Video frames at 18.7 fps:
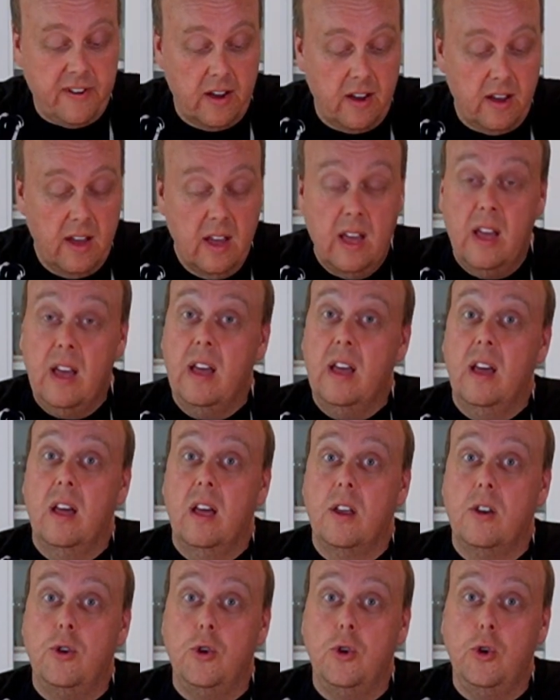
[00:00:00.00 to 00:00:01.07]
a
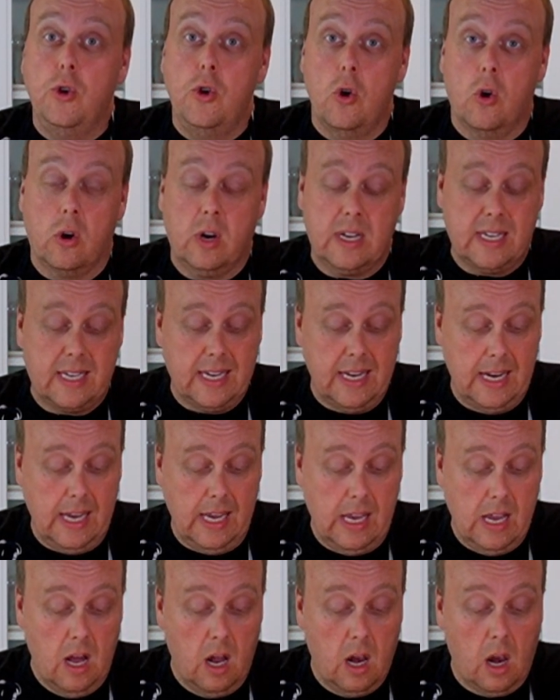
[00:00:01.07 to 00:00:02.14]
New York City
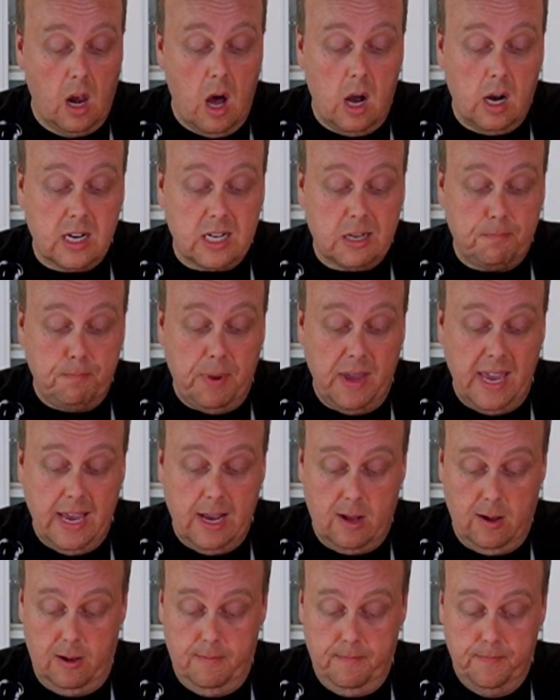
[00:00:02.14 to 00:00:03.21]
lox
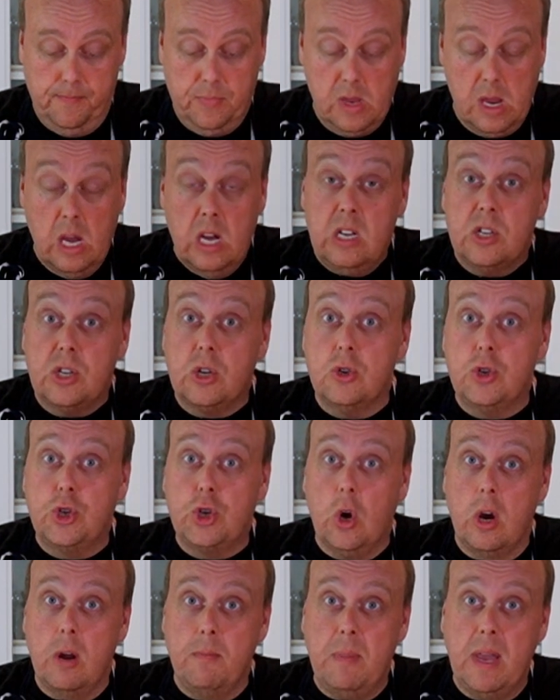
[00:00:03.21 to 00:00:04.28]
bagel. So
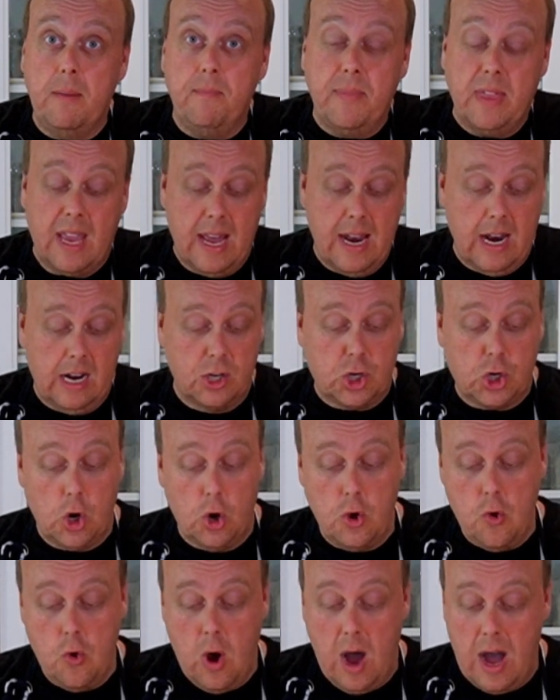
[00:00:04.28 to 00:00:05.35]
join me and I'll show
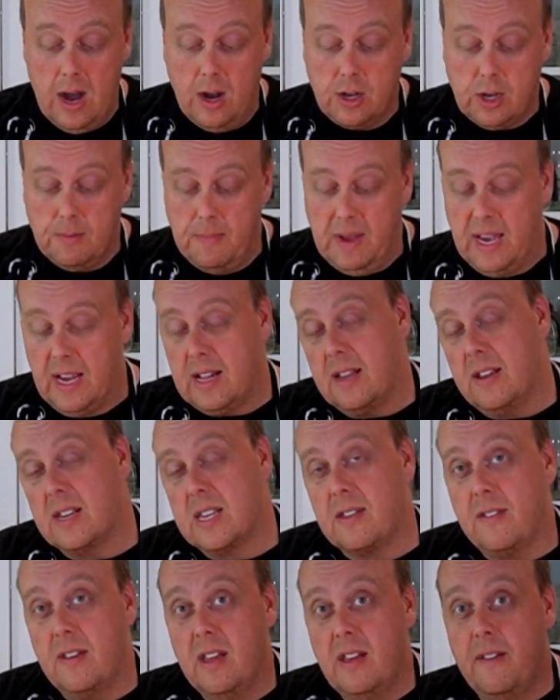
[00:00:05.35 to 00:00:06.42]
you how to make
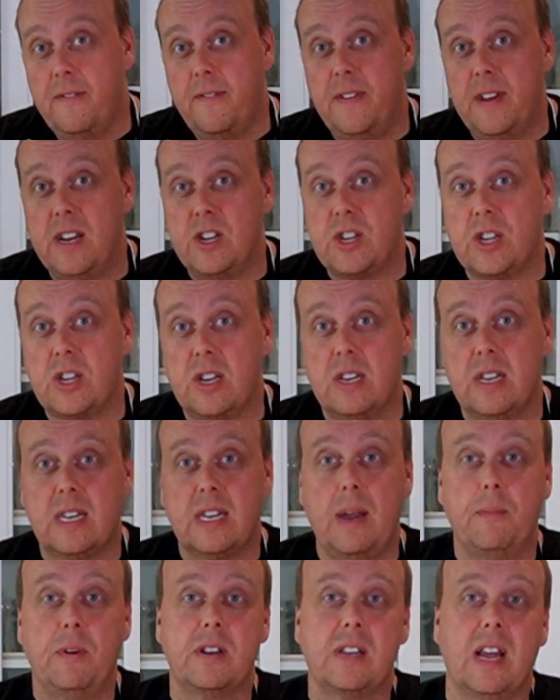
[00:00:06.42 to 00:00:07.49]
this Finnish
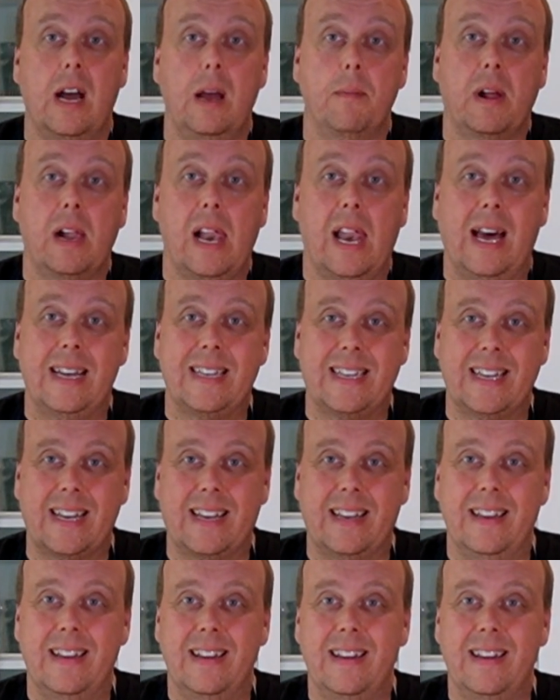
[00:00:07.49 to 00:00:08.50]
summertime classic.